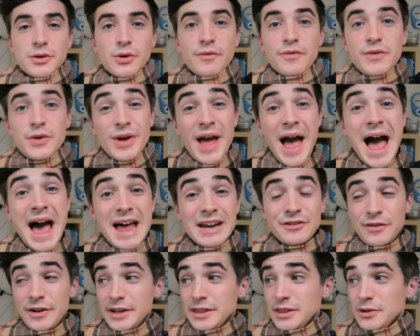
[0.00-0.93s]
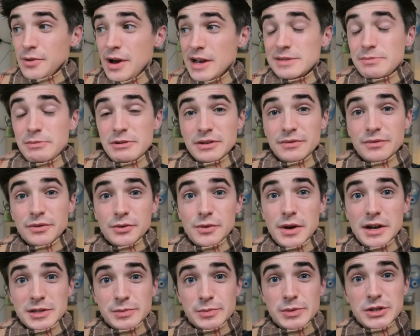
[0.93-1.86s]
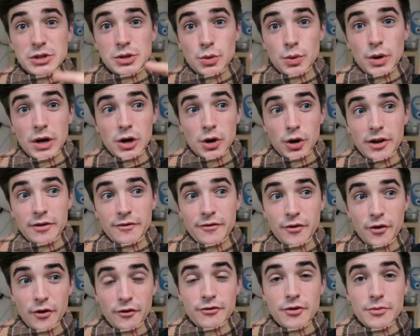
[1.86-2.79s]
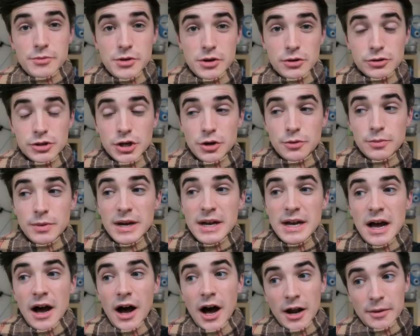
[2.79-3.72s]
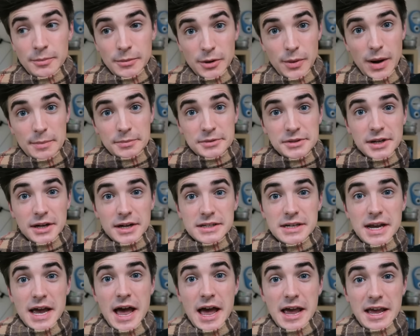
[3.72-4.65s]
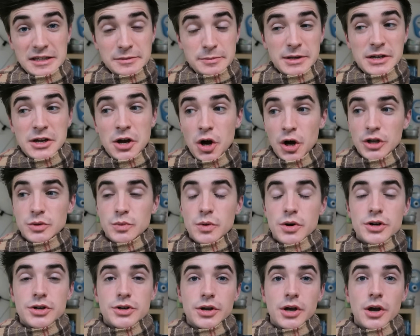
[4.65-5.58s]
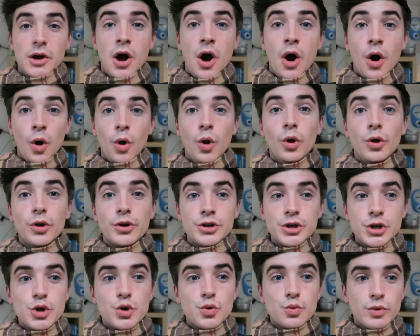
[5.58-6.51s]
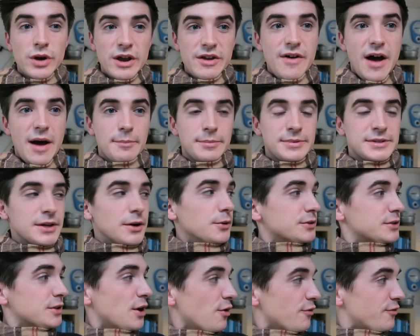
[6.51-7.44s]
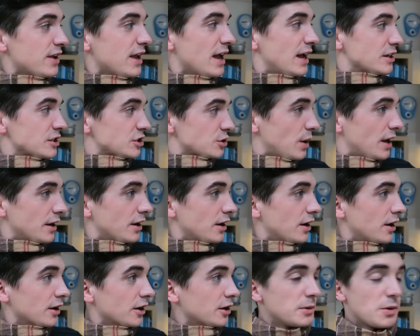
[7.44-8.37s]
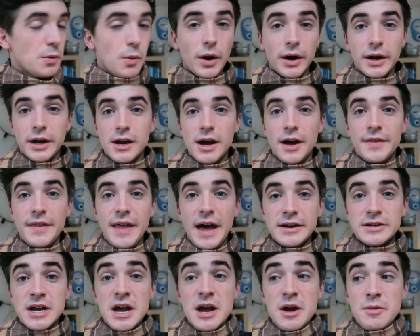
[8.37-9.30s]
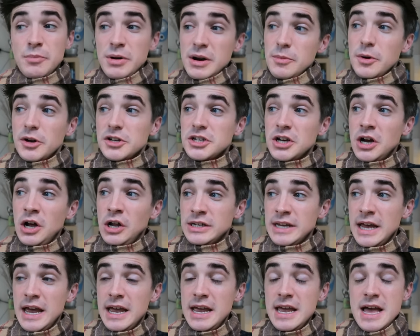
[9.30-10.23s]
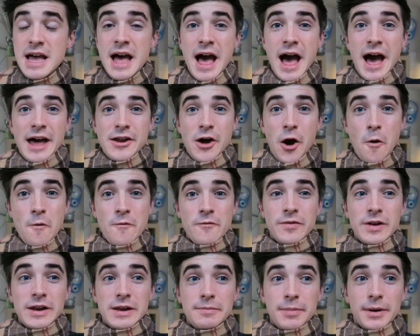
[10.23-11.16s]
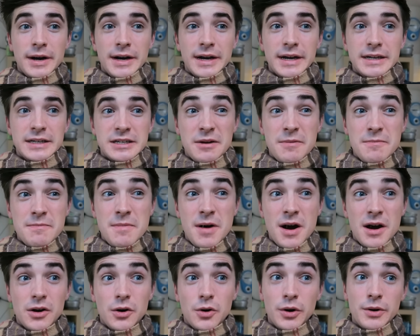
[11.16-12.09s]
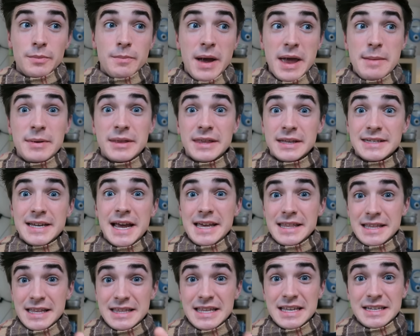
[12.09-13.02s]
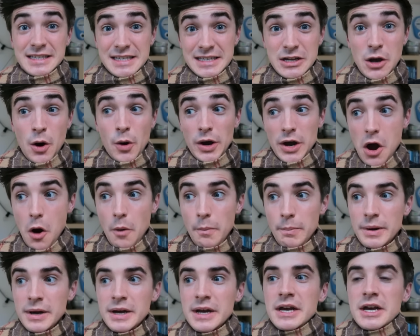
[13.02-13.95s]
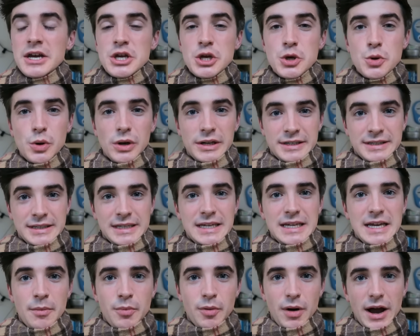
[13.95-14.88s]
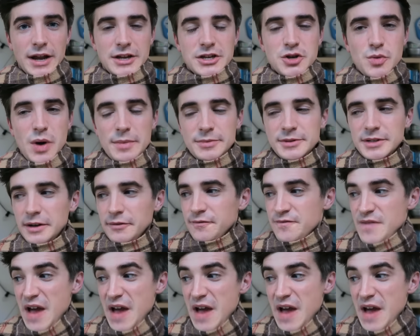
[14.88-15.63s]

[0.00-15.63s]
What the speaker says: So if you can't find the recipes for the recipes you are looking for from YouTube on my website, it's because we are doing a whole new revamp. So Sophie and Joanna are going to be working on that pretty much all day, and hopefully by tomorrow, or maybe the day that this is going up, you will see a brand new website.